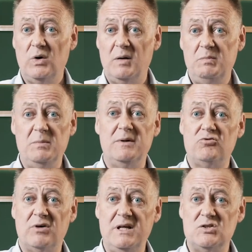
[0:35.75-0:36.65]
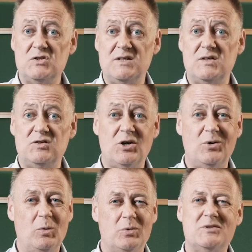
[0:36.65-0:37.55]
where people have trained as an SHO
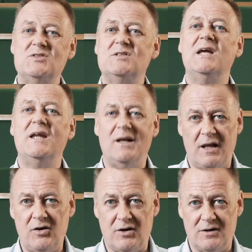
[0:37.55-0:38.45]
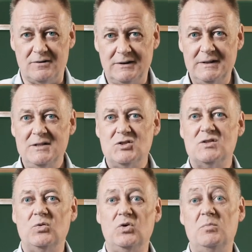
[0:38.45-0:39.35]
and they want to stay in London.
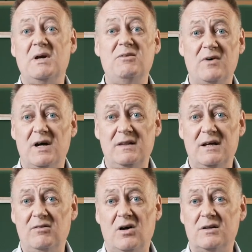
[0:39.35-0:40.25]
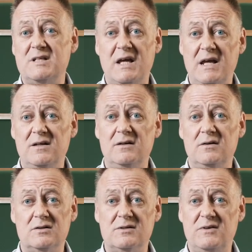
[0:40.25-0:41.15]
So you may find there are 10
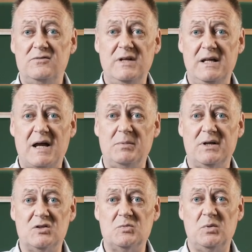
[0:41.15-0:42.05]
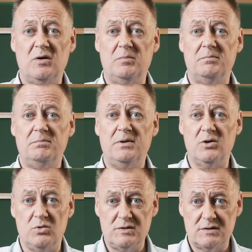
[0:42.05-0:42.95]
to 15 applicants per
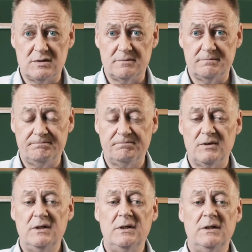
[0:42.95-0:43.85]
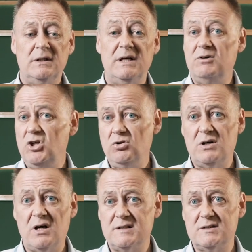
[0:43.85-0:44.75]
post. Here in
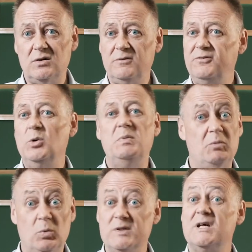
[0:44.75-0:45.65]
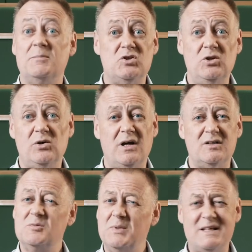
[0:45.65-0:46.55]
Newcastle, fewer people want to come to
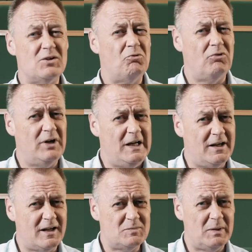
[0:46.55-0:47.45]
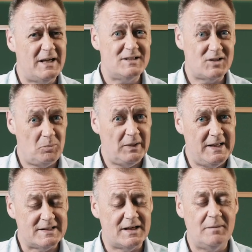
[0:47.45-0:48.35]
Newcastle, but it's a really nice place, so
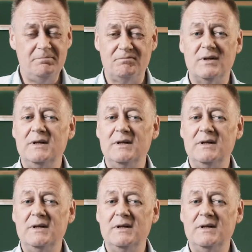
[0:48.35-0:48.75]
please come.